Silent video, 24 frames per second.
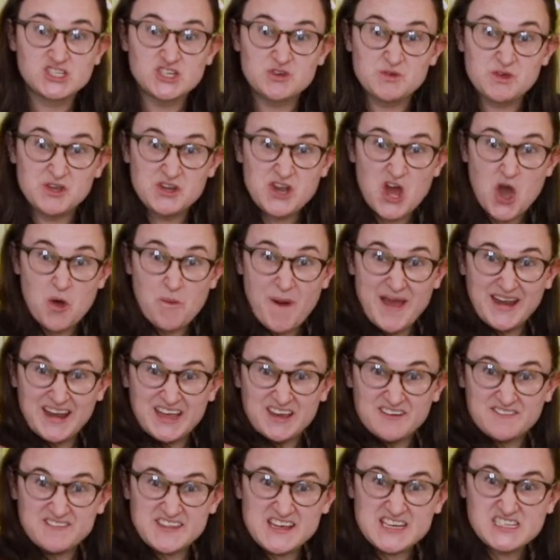Do you know
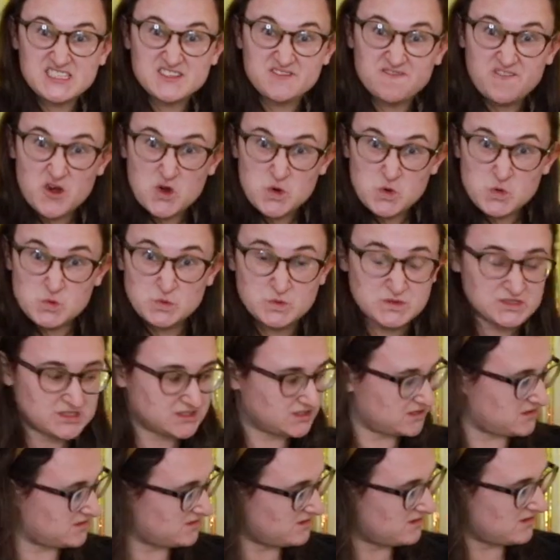any of these
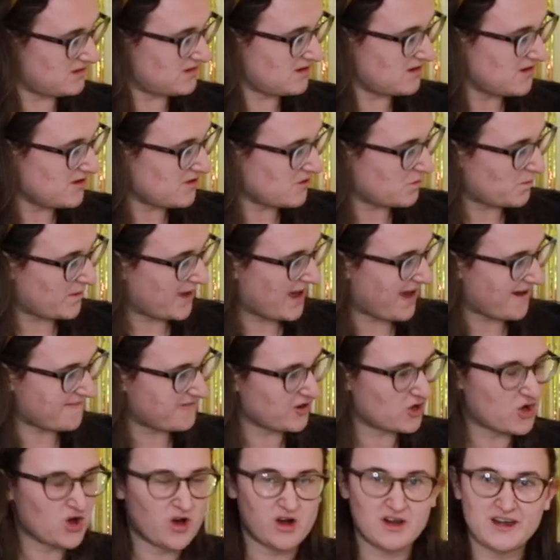foods? We have
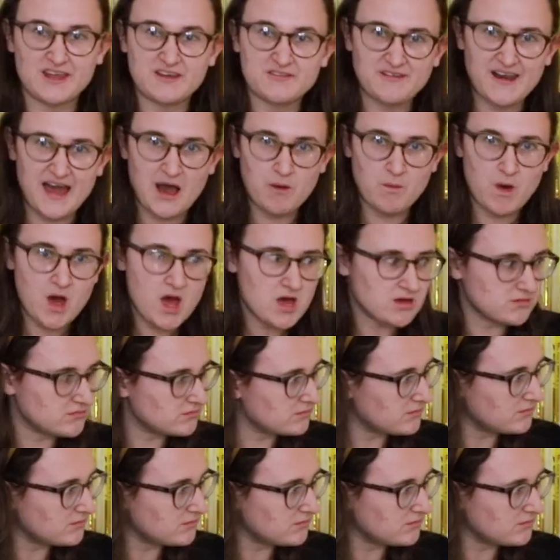a cauliflower,